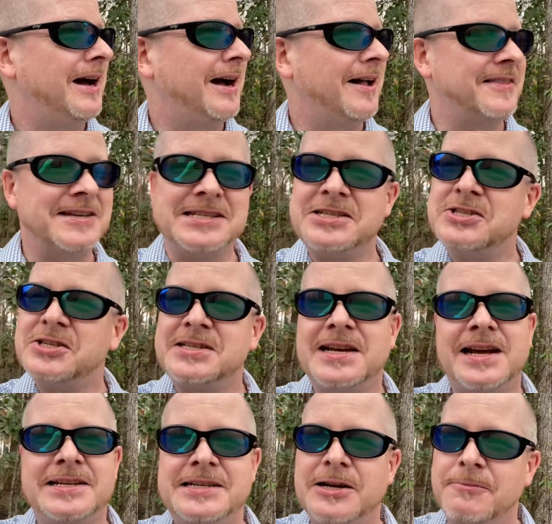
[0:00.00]
This is just an
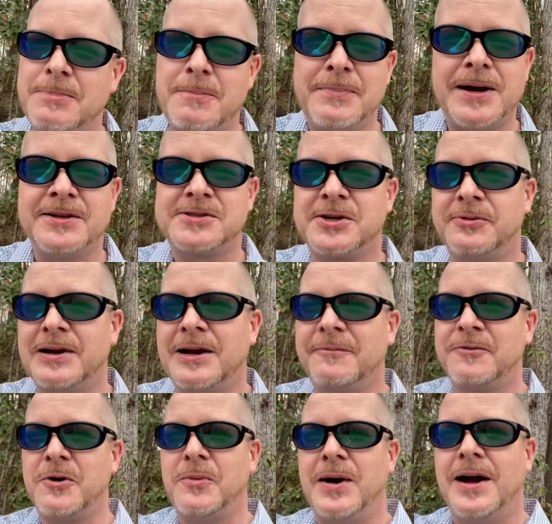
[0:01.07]
idea I've been bouncing around
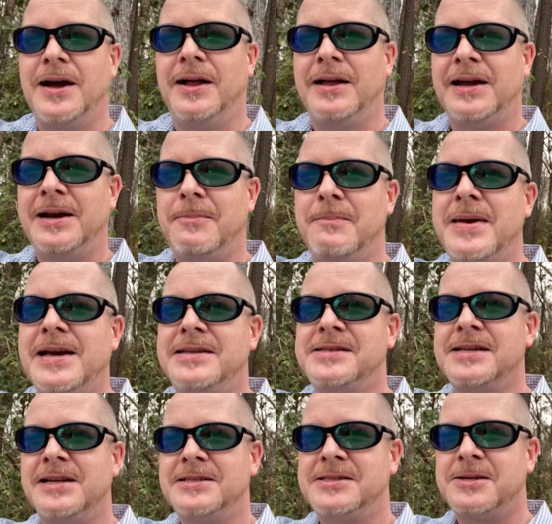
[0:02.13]
for a while, and it makes
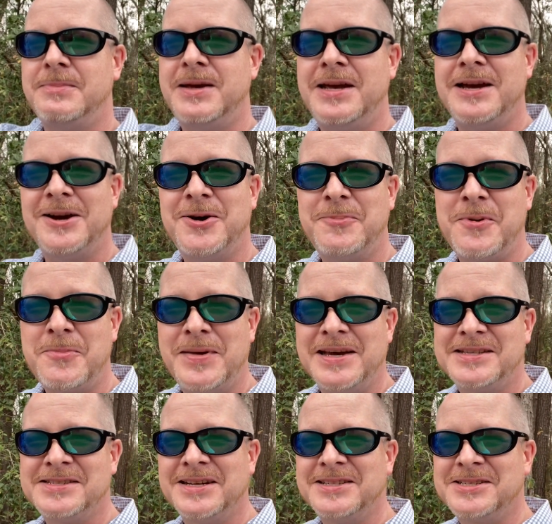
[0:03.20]
sense to me. I hope it
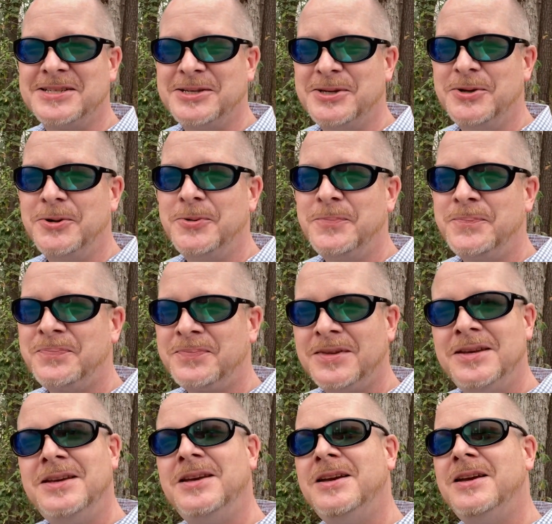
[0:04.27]
makes sense to you.
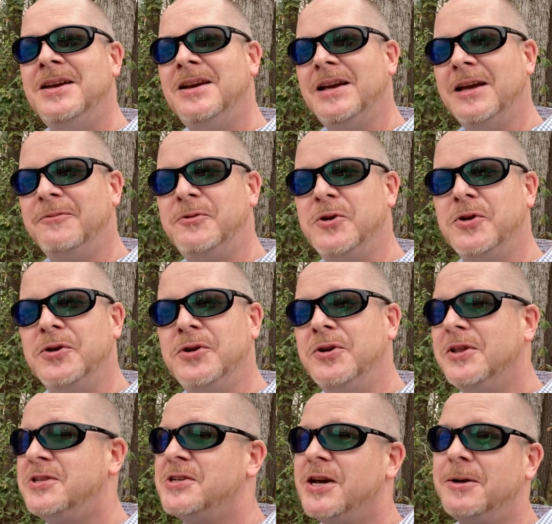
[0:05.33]
If you're new to
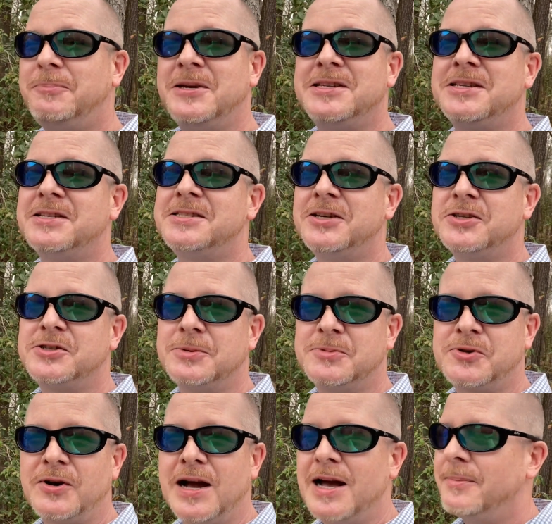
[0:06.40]
the channel, please consider
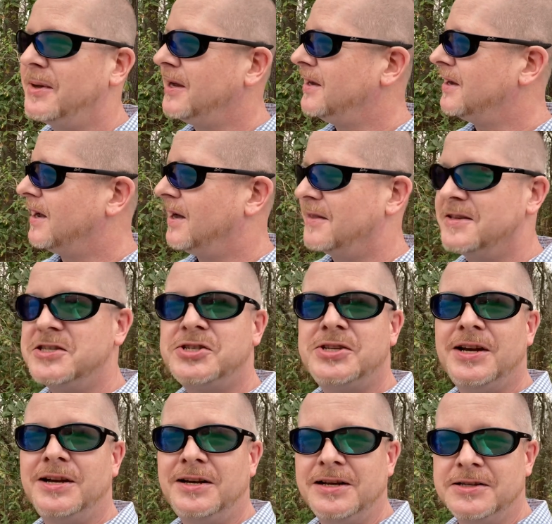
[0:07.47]
subscribing. This
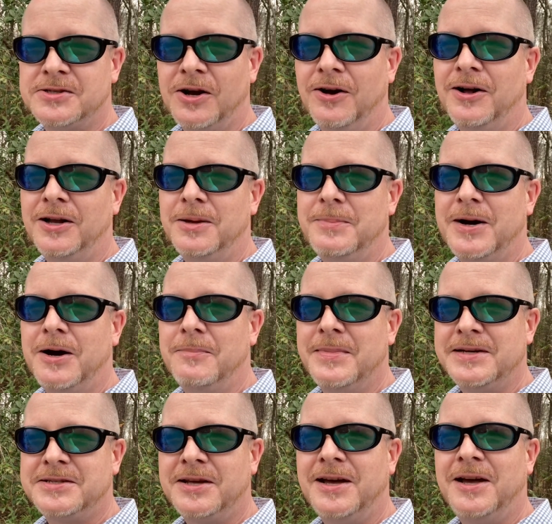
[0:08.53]
channel is all about
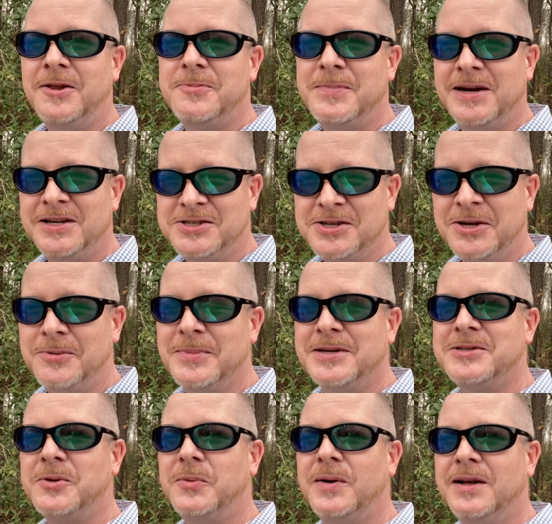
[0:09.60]
mental health, managing your
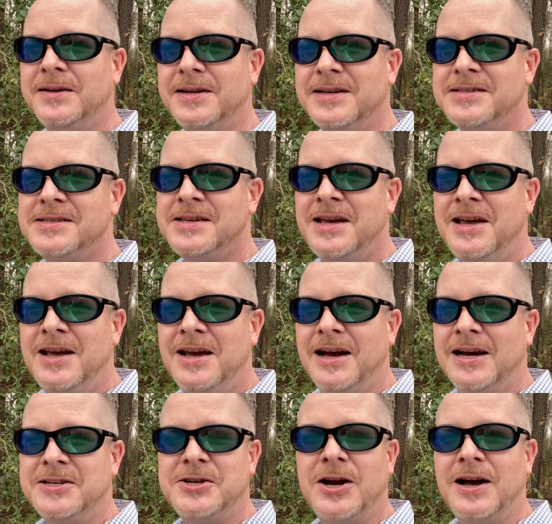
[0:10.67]
mental wellness.
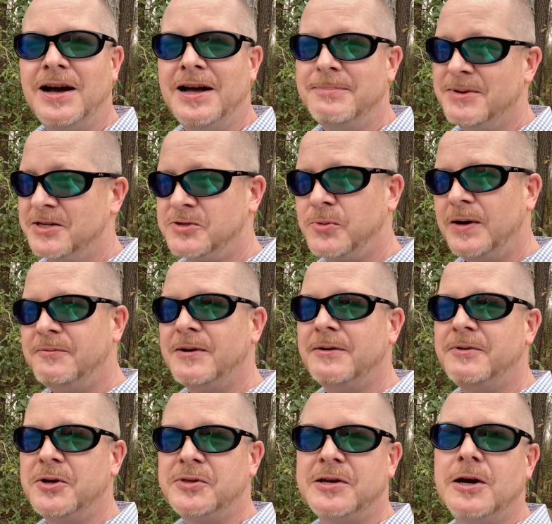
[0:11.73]
I'm a
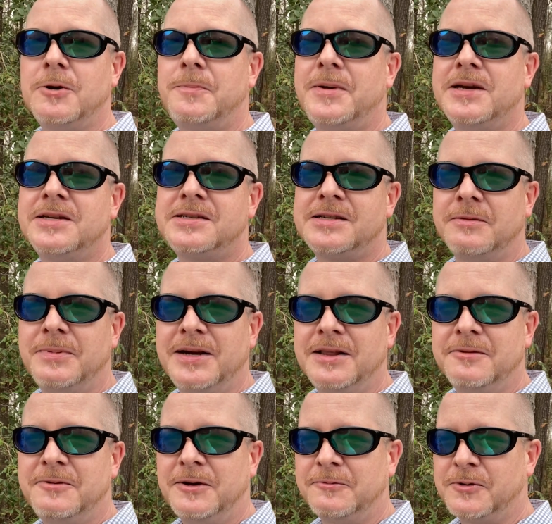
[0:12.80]
25-year therapist. I've been in the
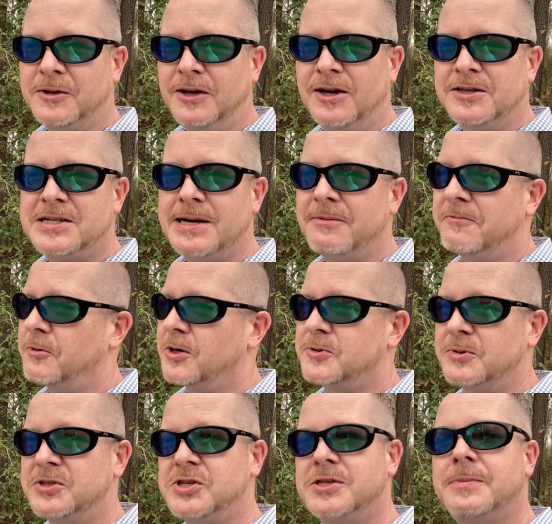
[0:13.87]
field for a long time. I've worked
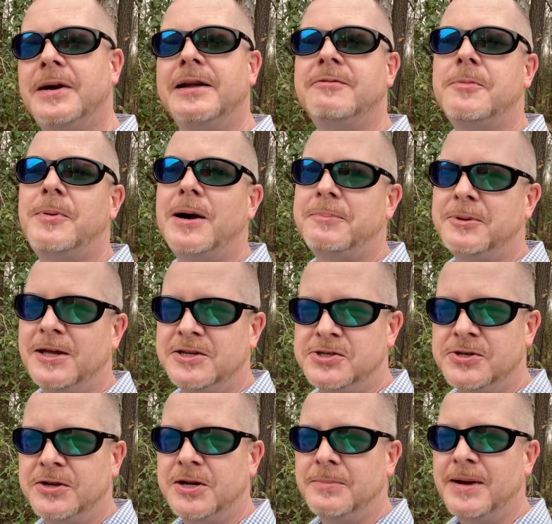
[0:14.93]
with just about every population
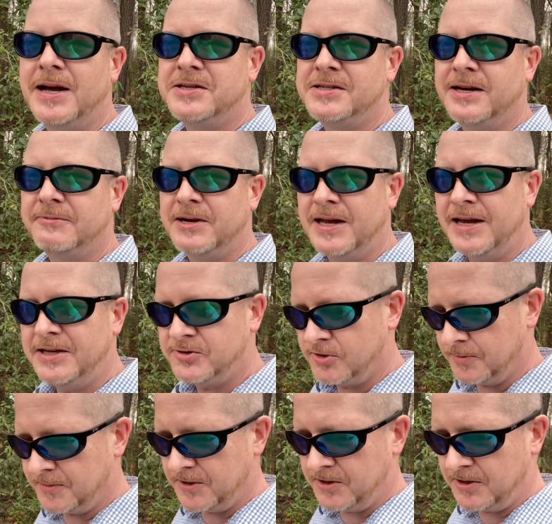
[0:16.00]
you can imagine, every age
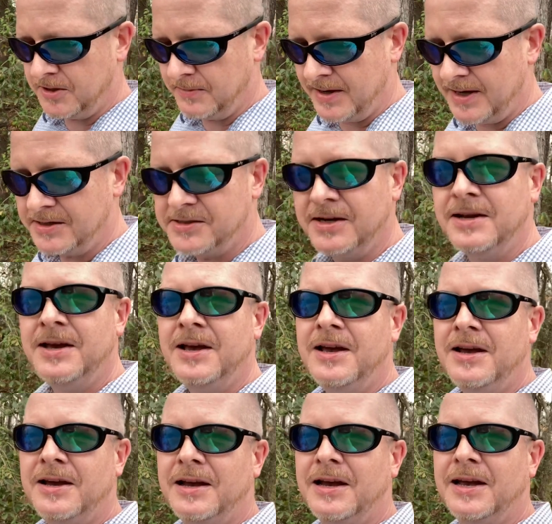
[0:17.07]
group that you can imagine.
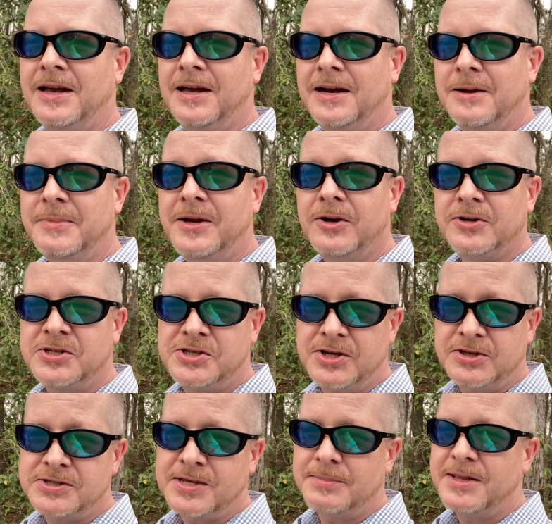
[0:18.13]
And I'm here to
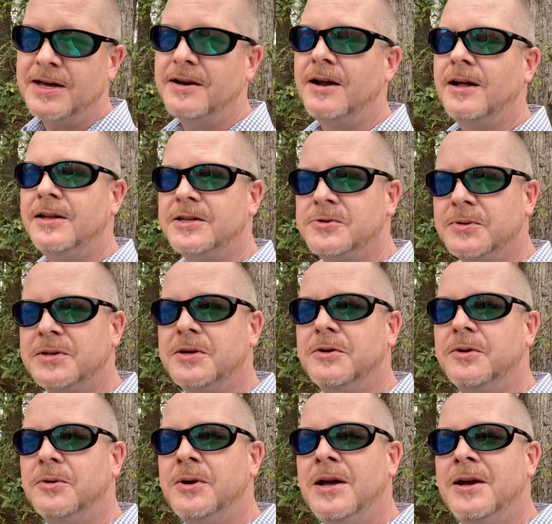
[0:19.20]
share some of that knowledge with
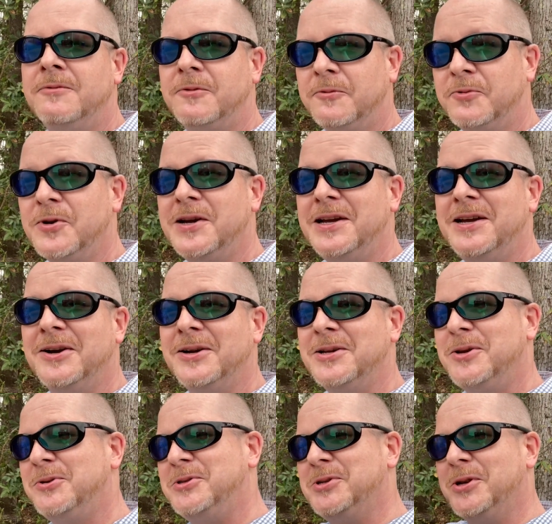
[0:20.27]
you for free on
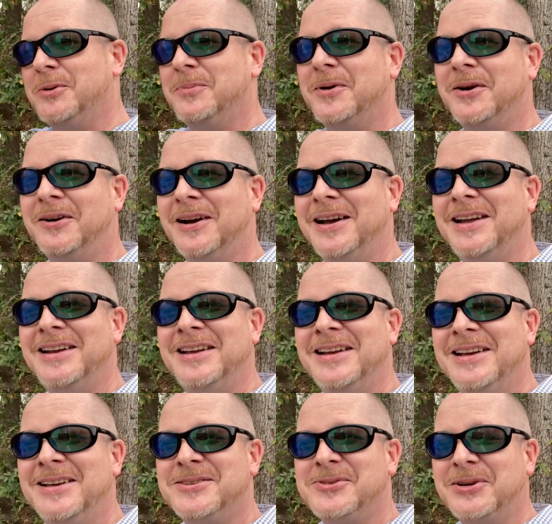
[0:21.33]
YouTube, all right?
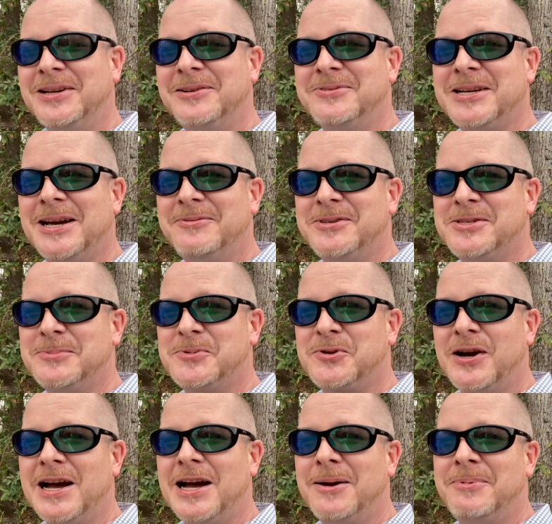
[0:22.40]
So I'd love to have you
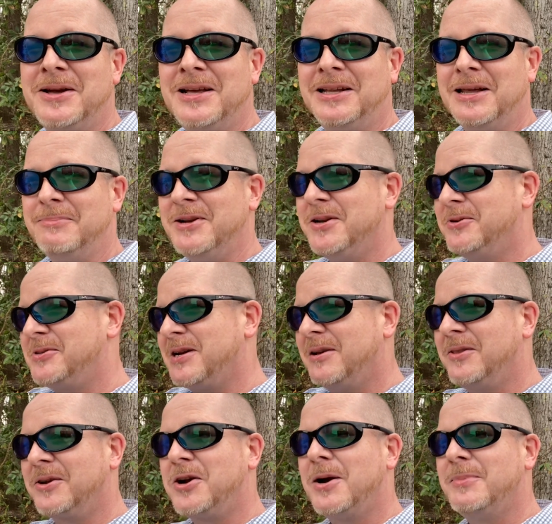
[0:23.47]
subscribe. Let me know
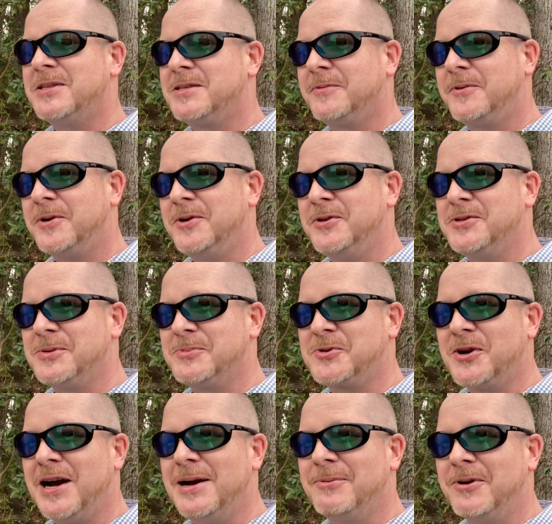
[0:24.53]
down in the comments if you're a new
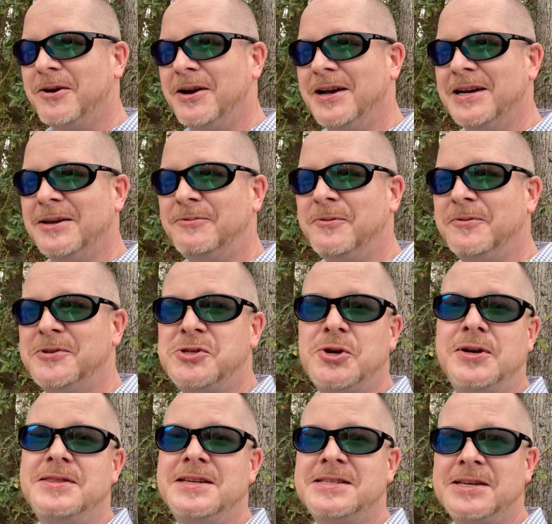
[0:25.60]
subscriber, all right? And if you
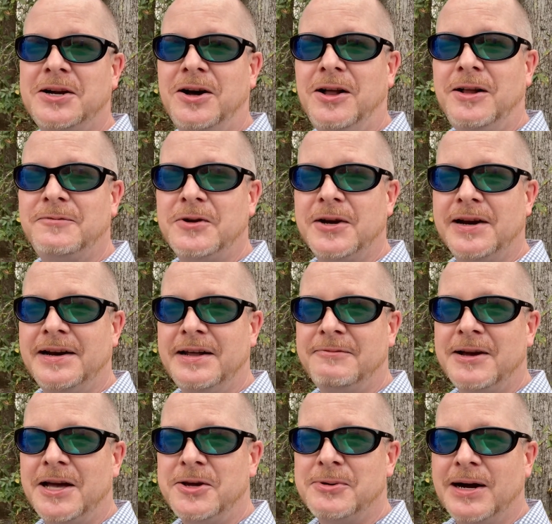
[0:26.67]
enjoyed this at all, if you got any
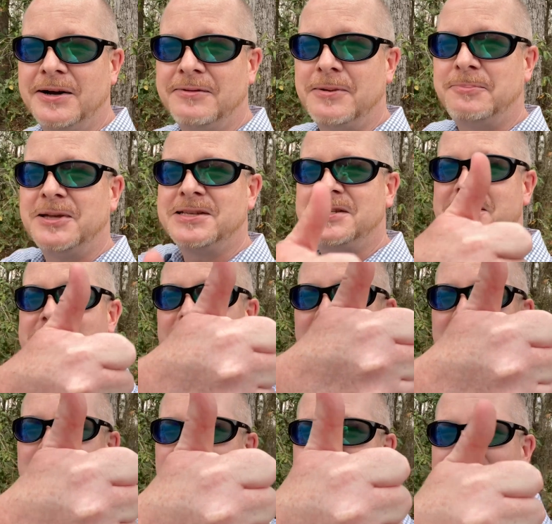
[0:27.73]
value out of it, please consider
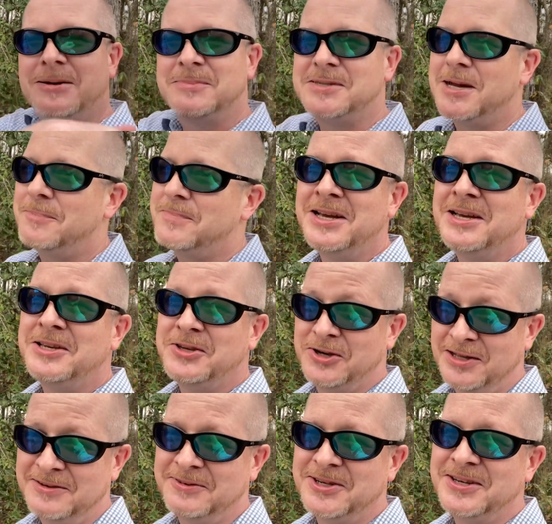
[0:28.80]
giving me a thumbs up. Y'all
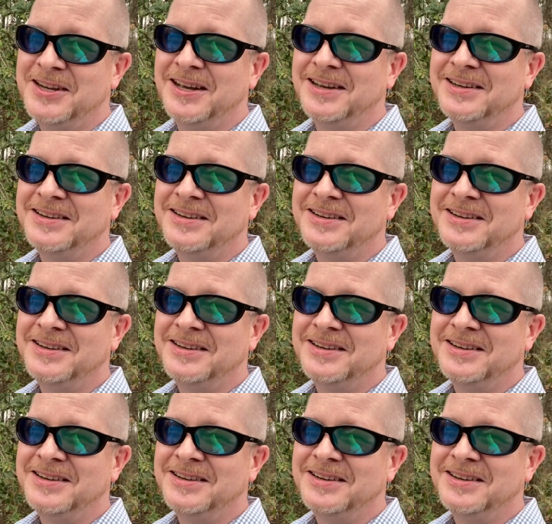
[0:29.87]
have a good day.